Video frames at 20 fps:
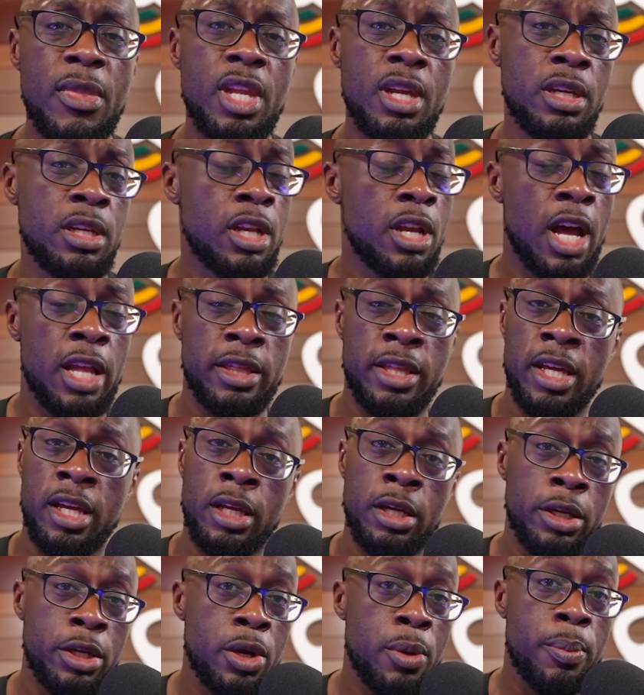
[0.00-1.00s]
You're not
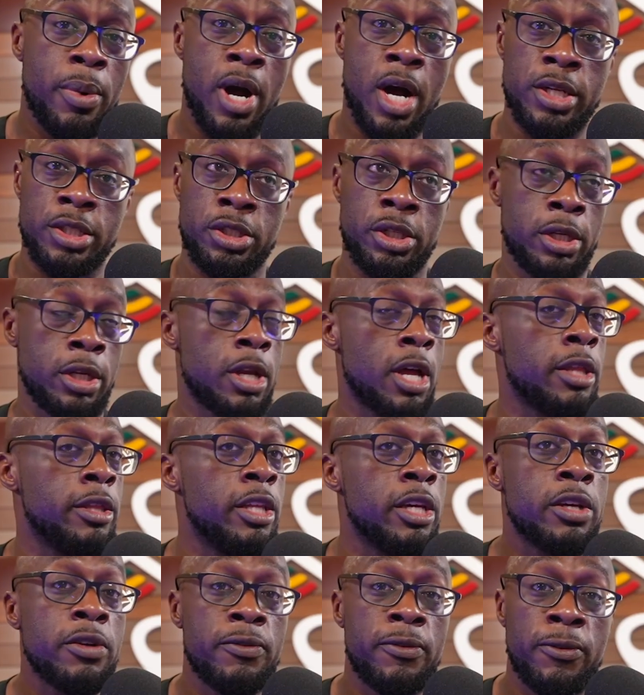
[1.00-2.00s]
thinking of your posture. You're not
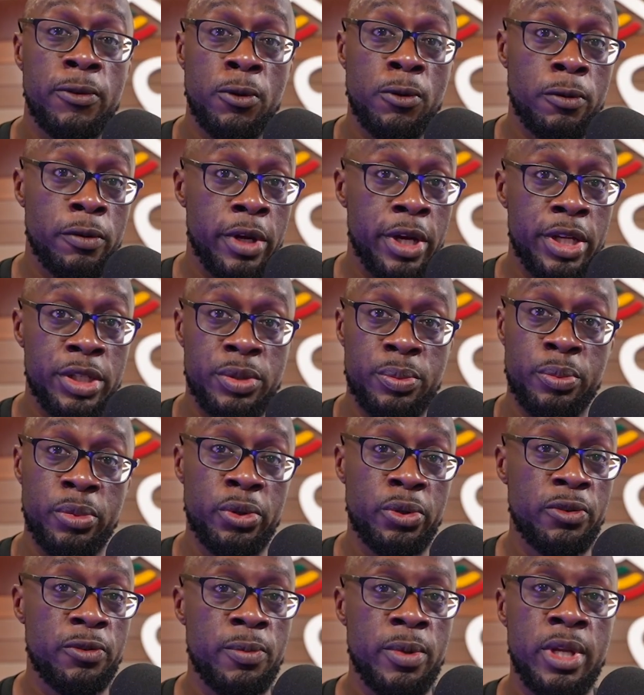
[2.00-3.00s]
thinking full range
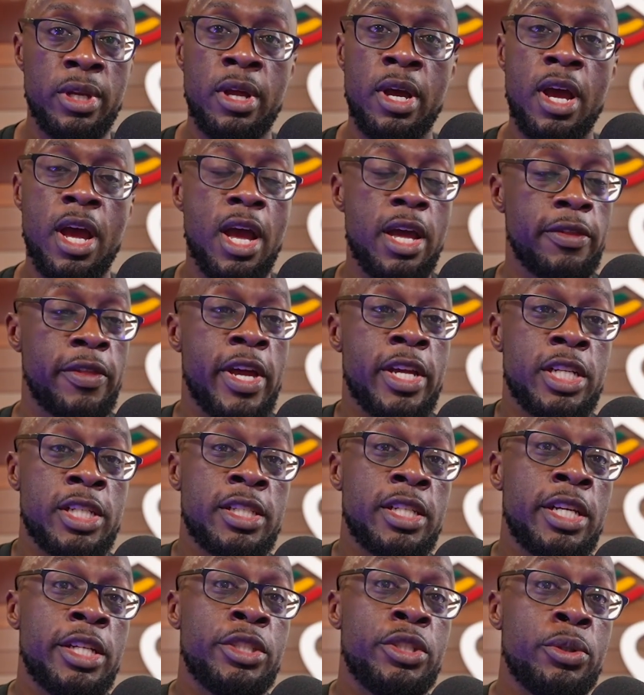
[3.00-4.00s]
movement. They just
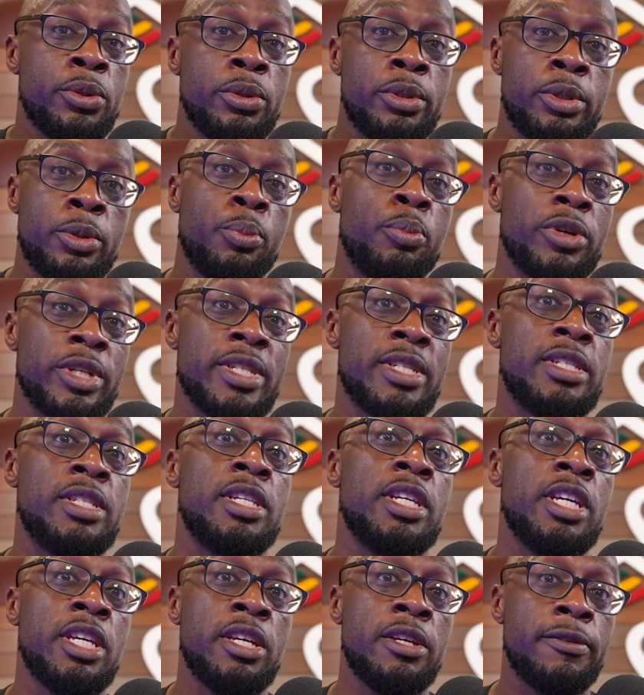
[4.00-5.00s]
need you to
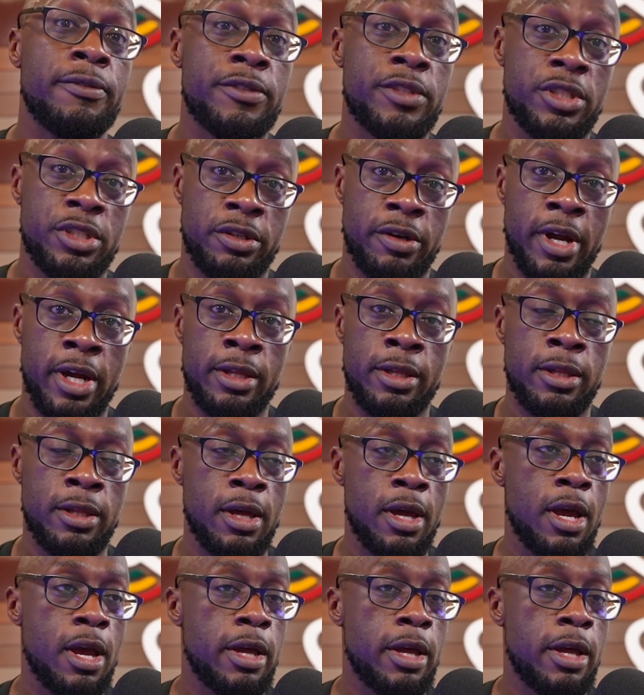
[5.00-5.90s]
perceive strength.